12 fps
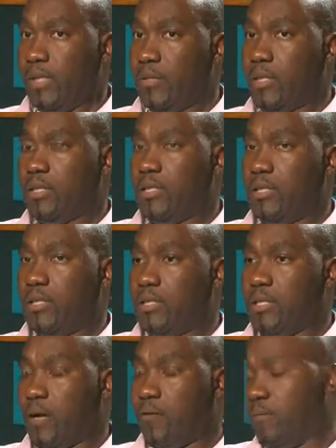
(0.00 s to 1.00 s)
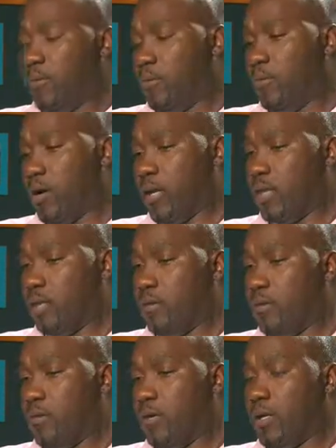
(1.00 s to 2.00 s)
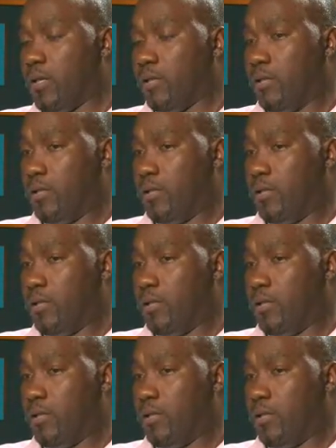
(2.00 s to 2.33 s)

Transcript: the DECR, we've been working on